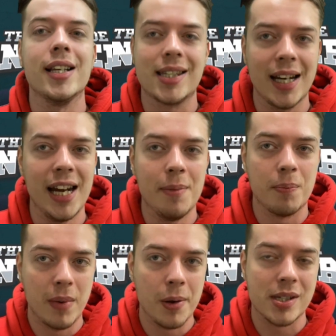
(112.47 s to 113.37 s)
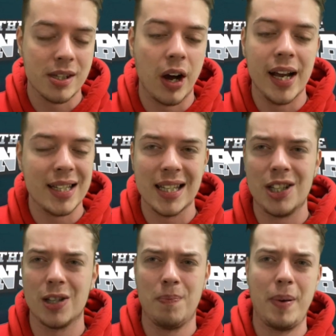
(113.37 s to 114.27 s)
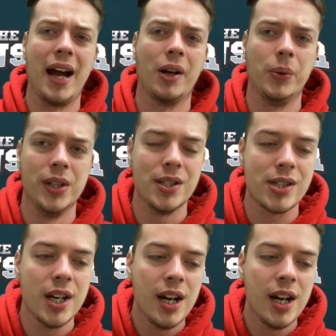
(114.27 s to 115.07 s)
sleep most nights, it's just backwards.